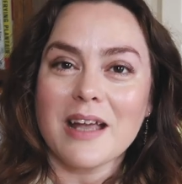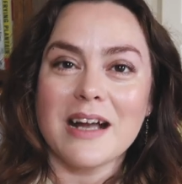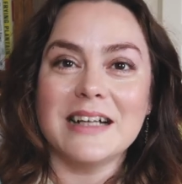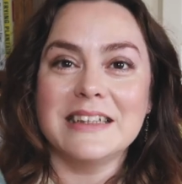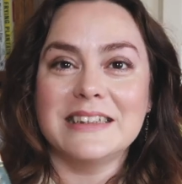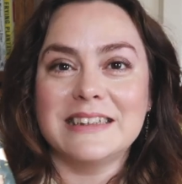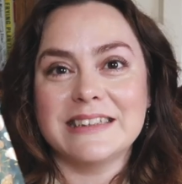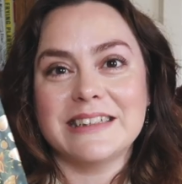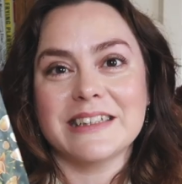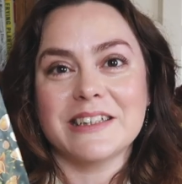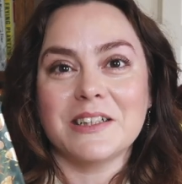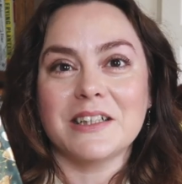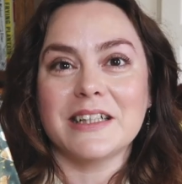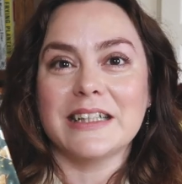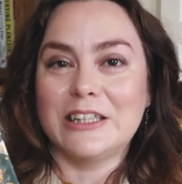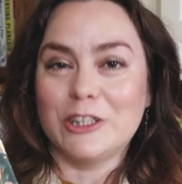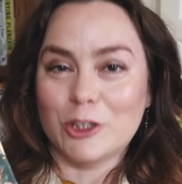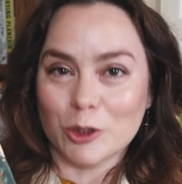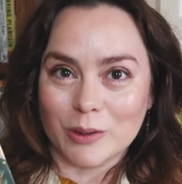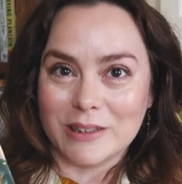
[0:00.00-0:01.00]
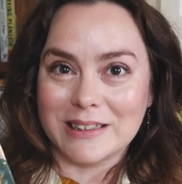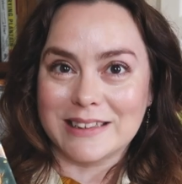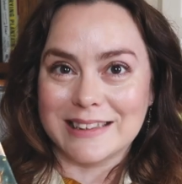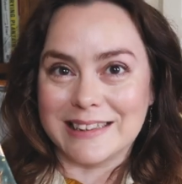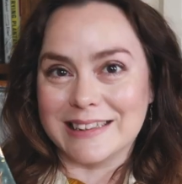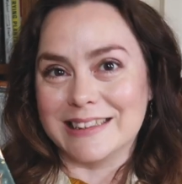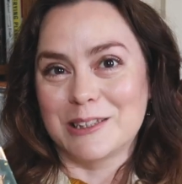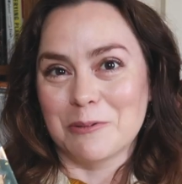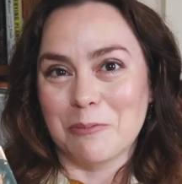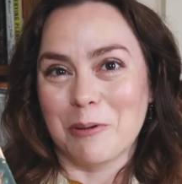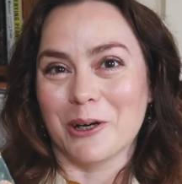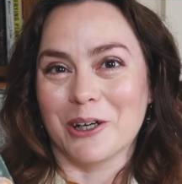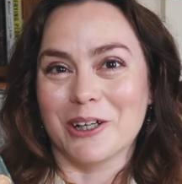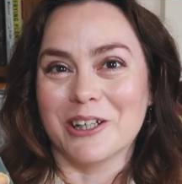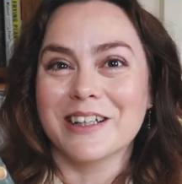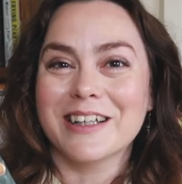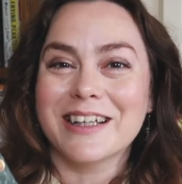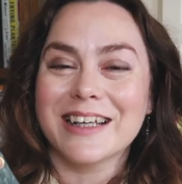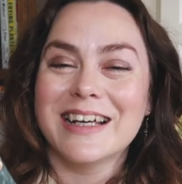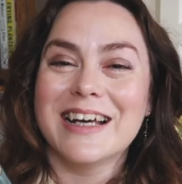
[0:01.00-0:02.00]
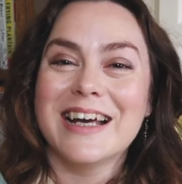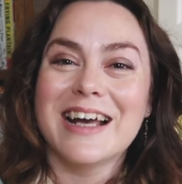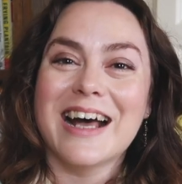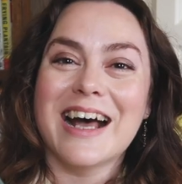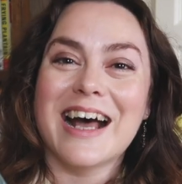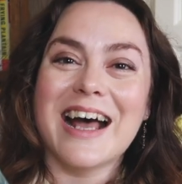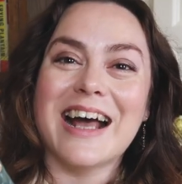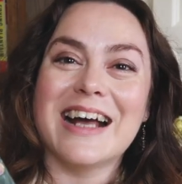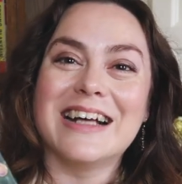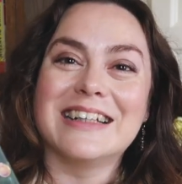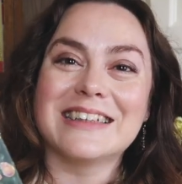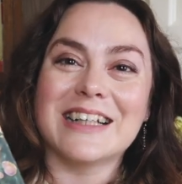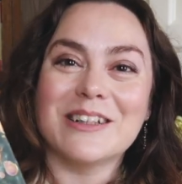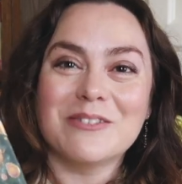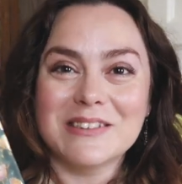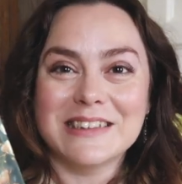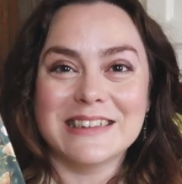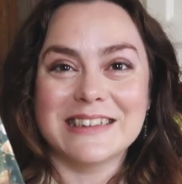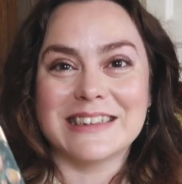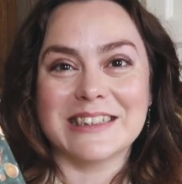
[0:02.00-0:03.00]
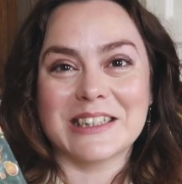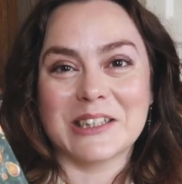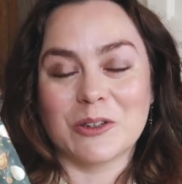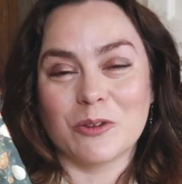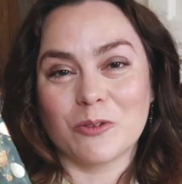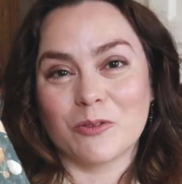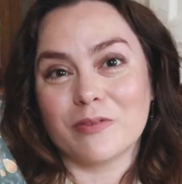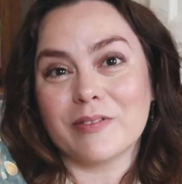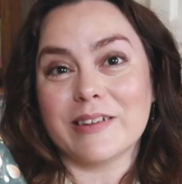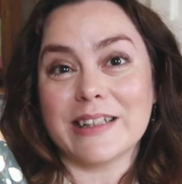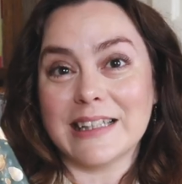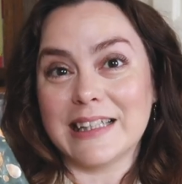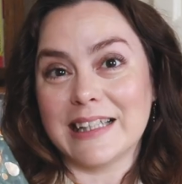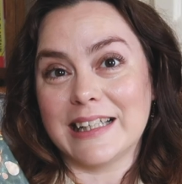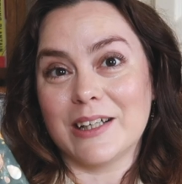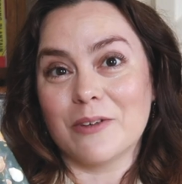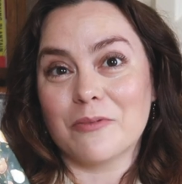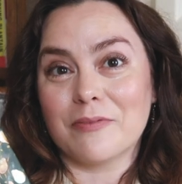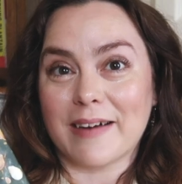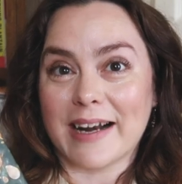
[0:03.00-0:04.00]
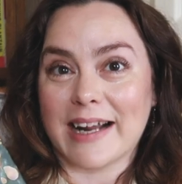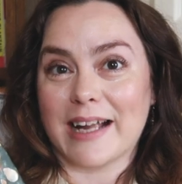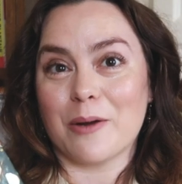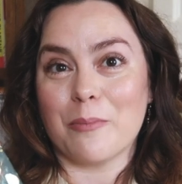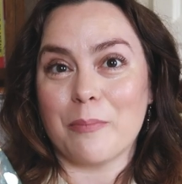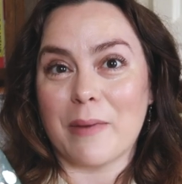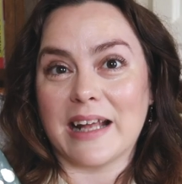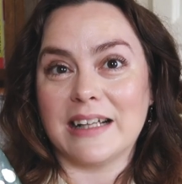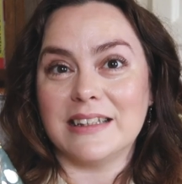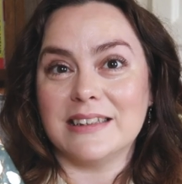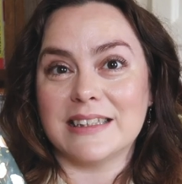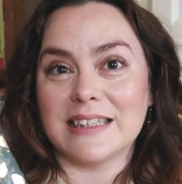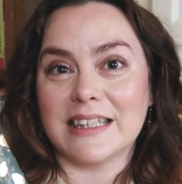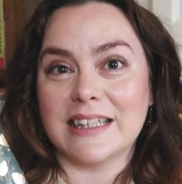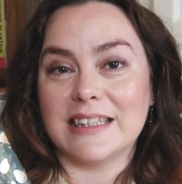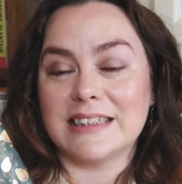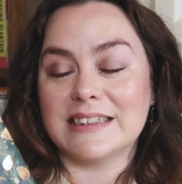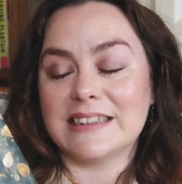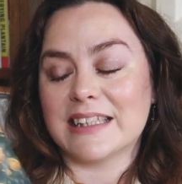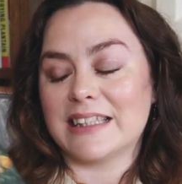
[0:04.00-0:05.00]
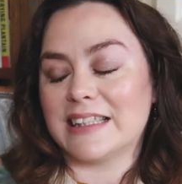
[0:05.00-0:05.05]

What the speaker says: I still enjoyed this book and I would still really recommend it.